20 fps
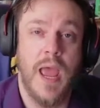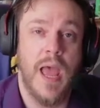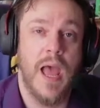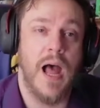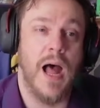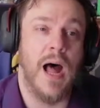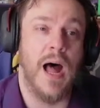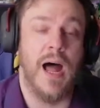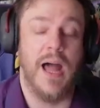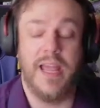
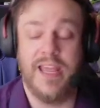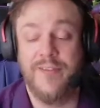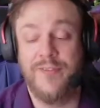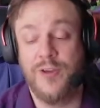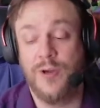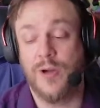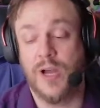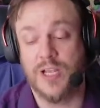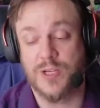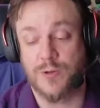If
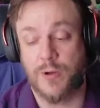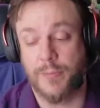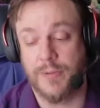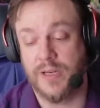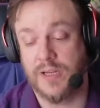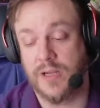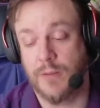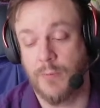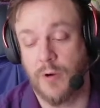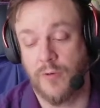you guys want me
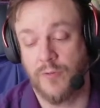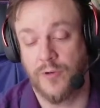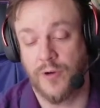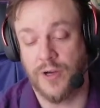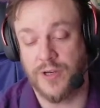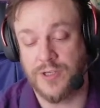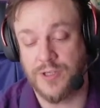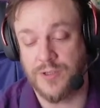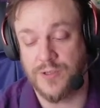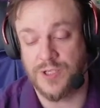to come over
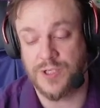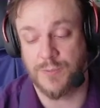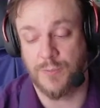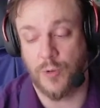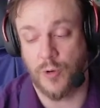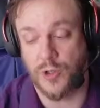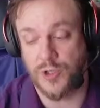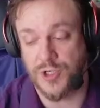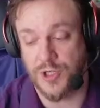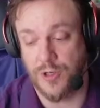and do some
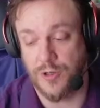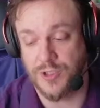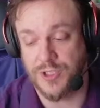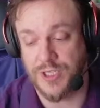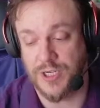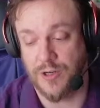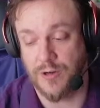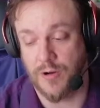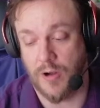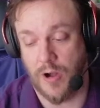more shows
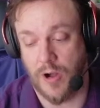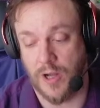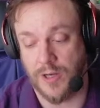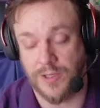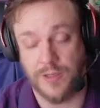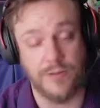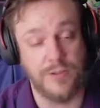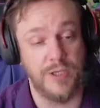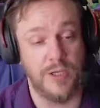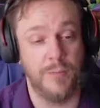here on
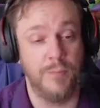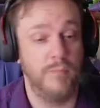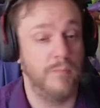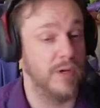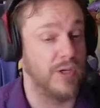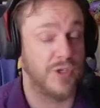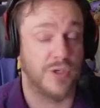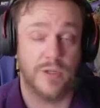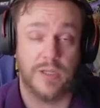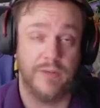YouTube,
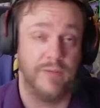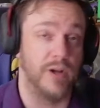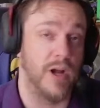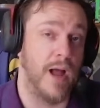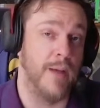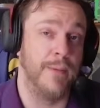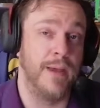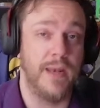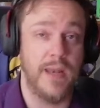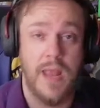make sure to leave a
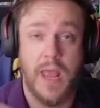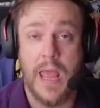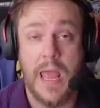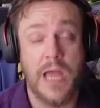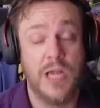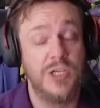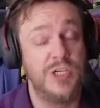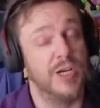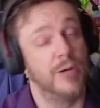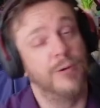comment,
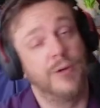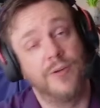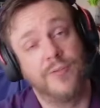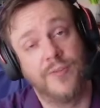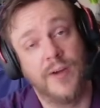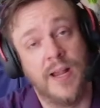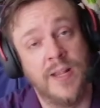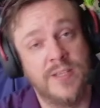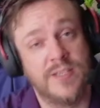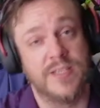share with your
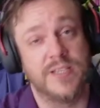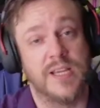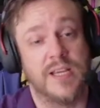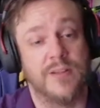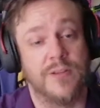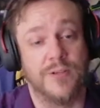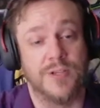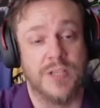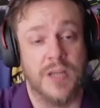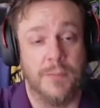friends. Let's get
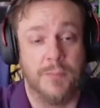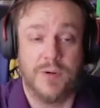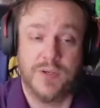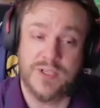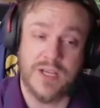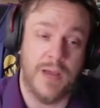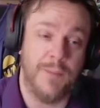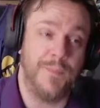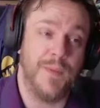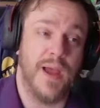those numbers
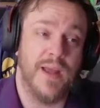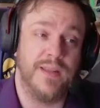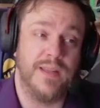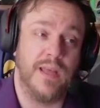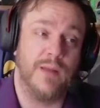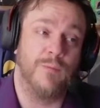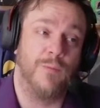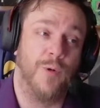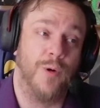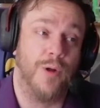up, and
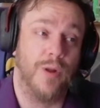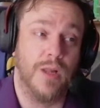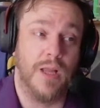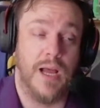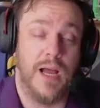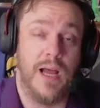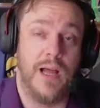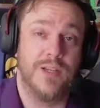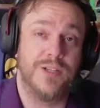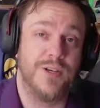then
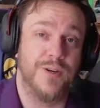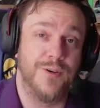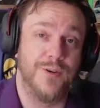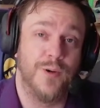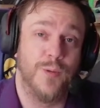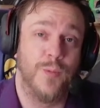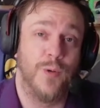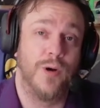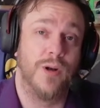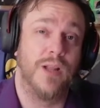we'll start
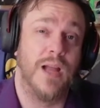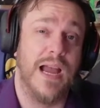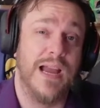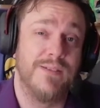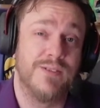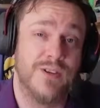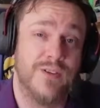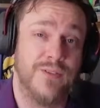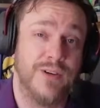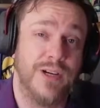doing more
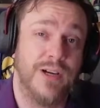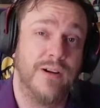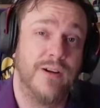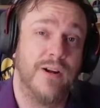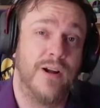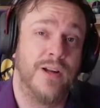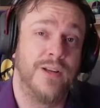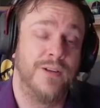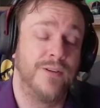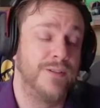lives over here
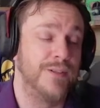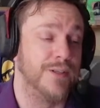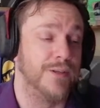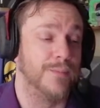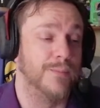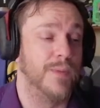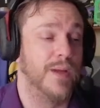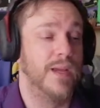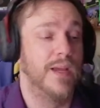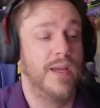on YouTube.
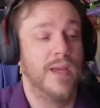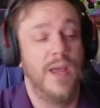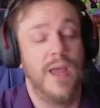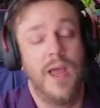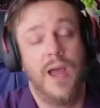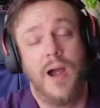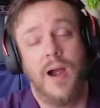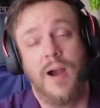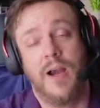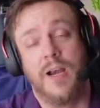
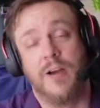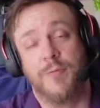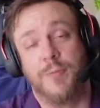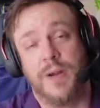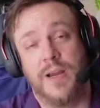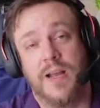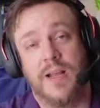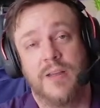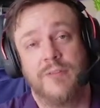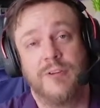All right,
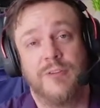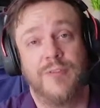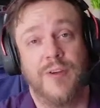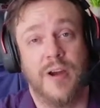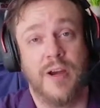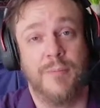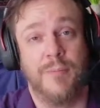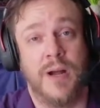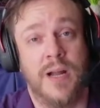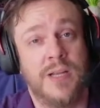everybody. I love you
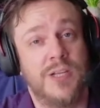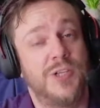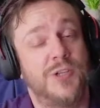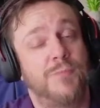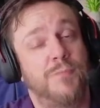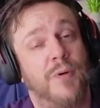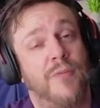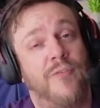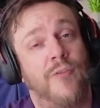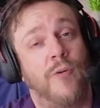very much.
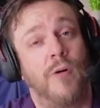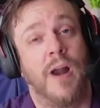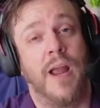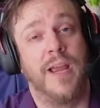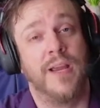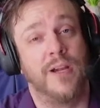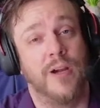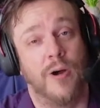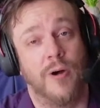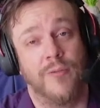Before
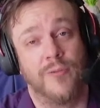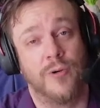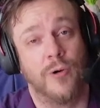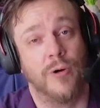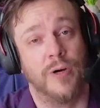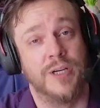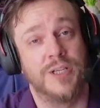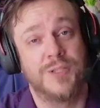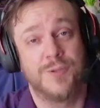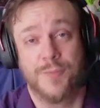I go, of
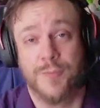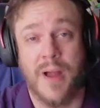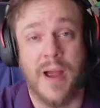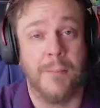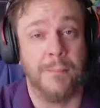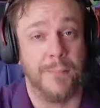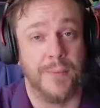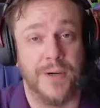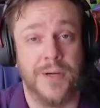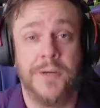course,
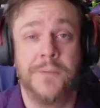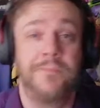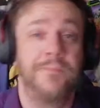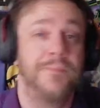remember,